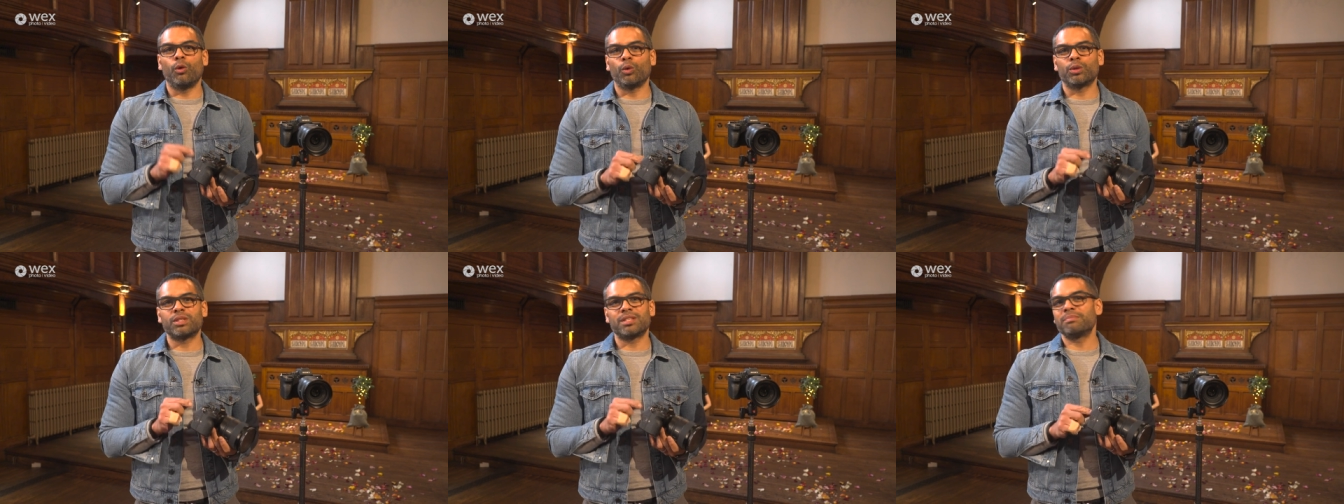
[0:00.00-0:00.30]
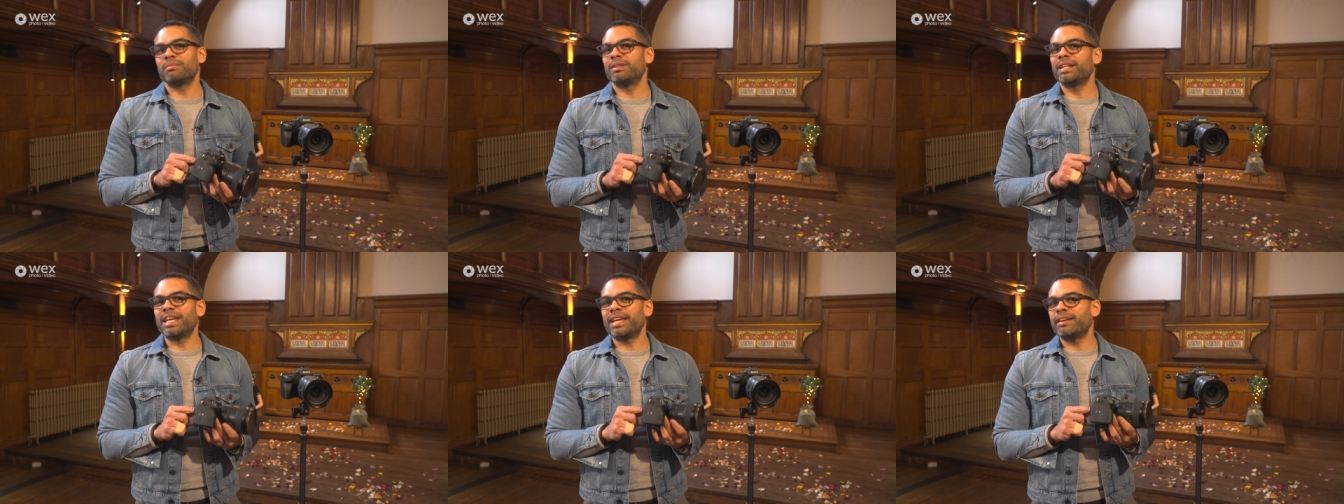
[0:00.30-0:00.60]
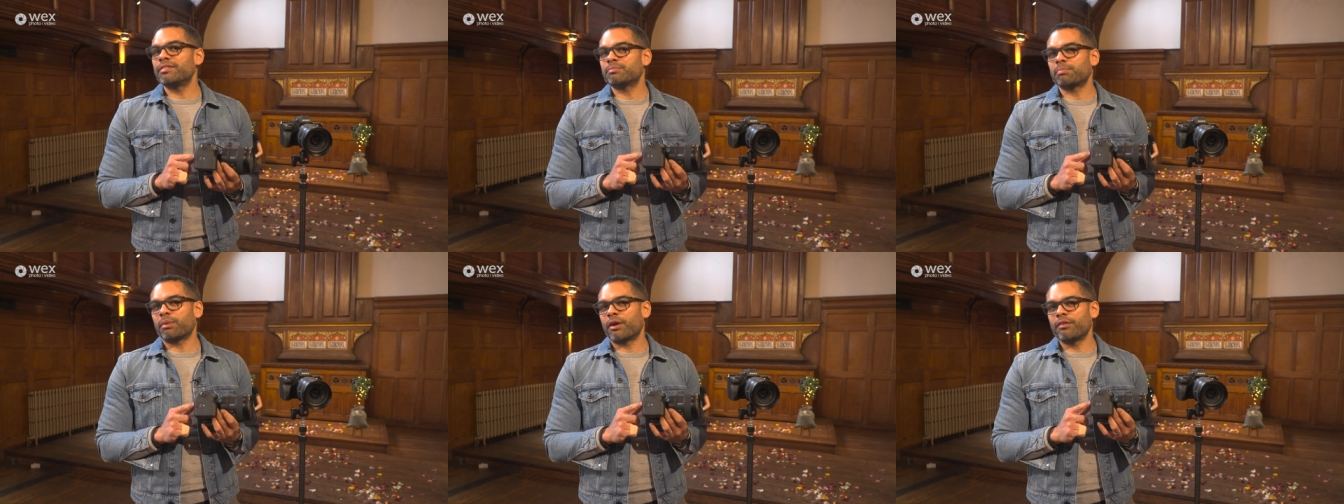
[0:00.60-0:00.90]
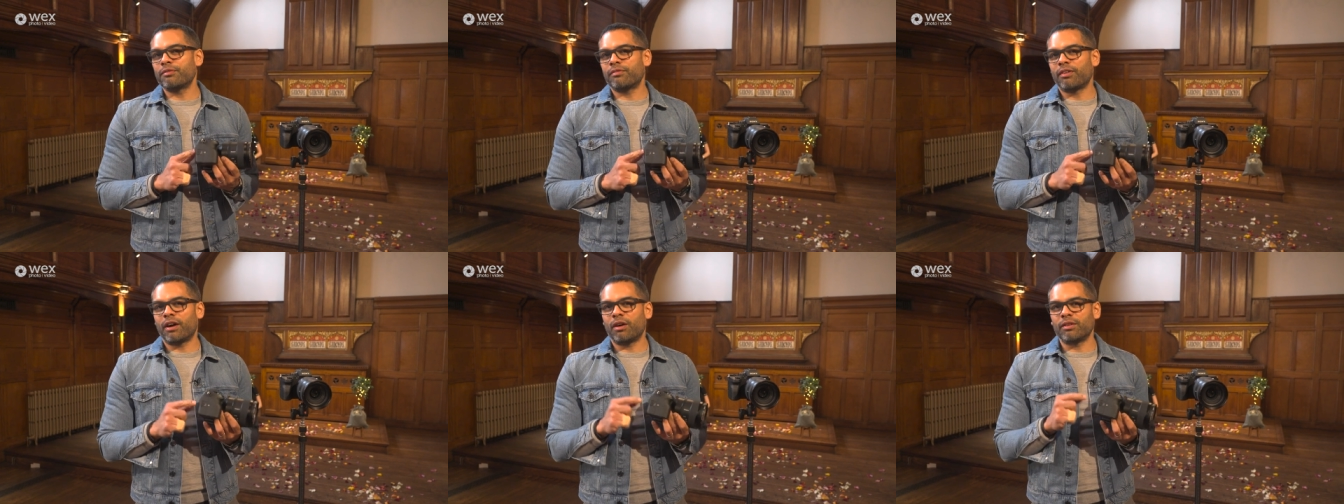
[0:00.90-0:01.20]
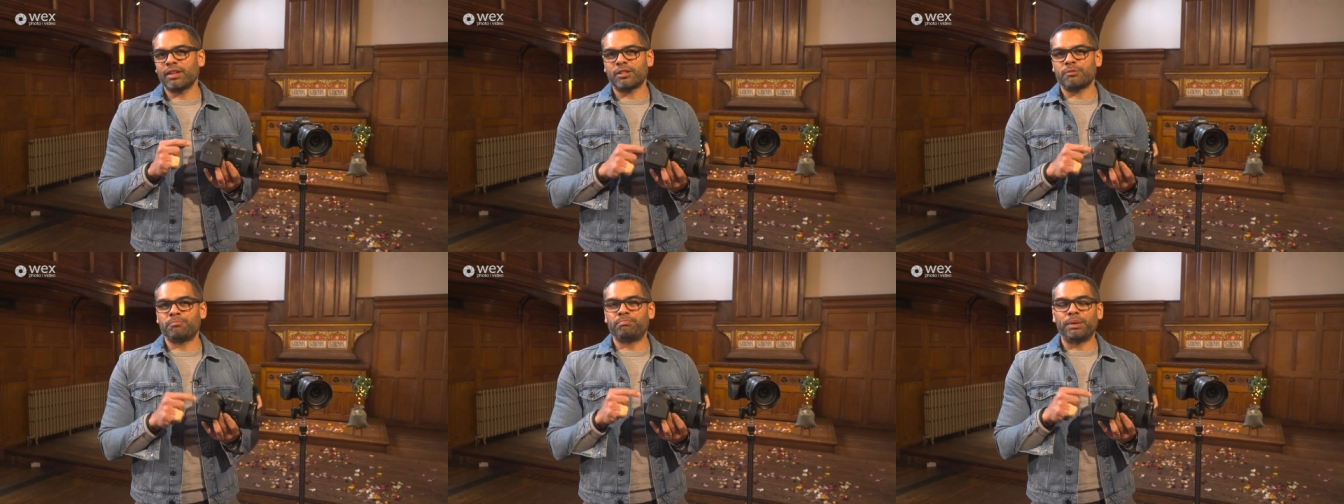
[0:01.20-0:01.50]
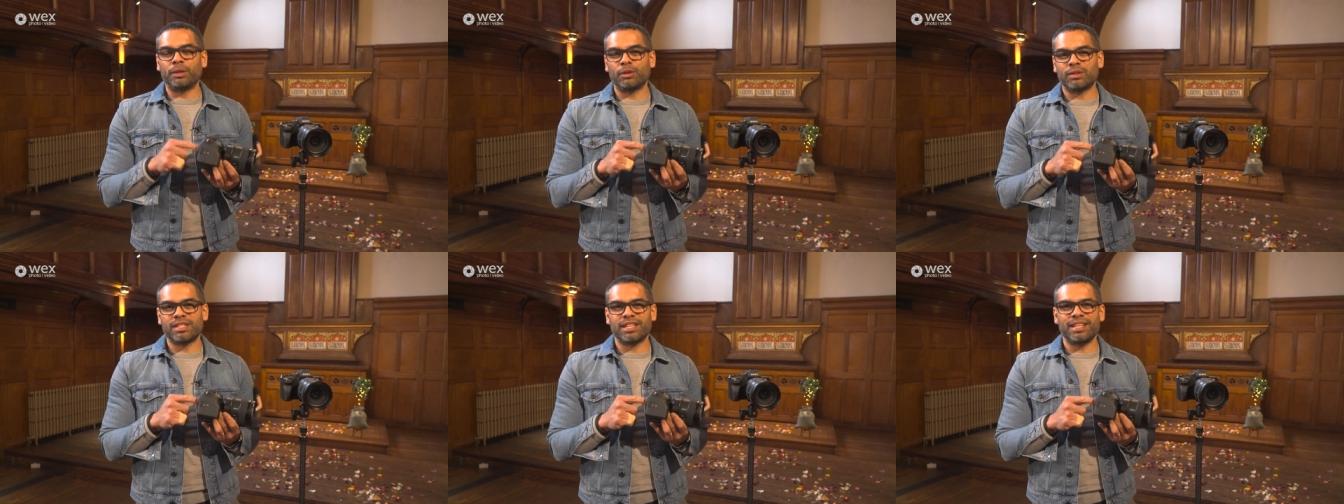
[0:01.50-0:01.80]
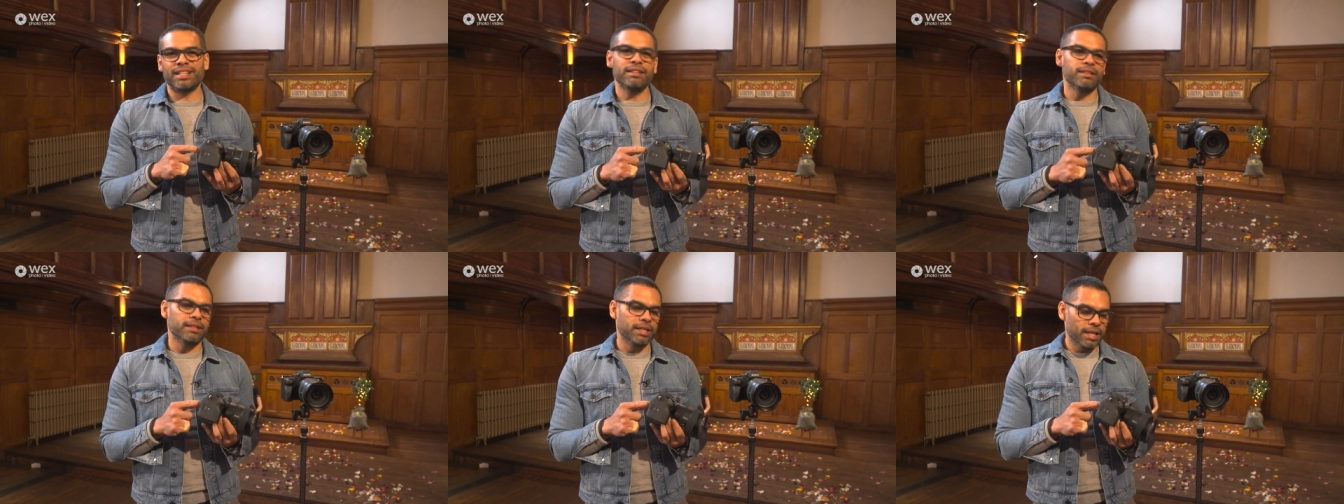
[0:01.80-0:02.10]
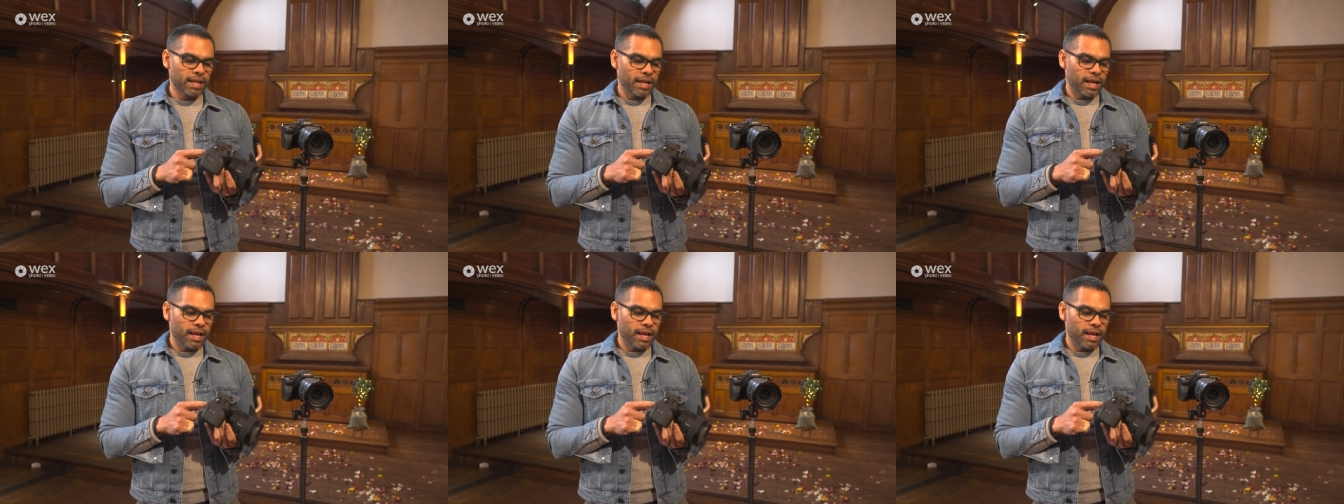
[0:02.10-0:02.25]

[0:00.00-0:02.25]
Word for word: autumn leaves profile that's built in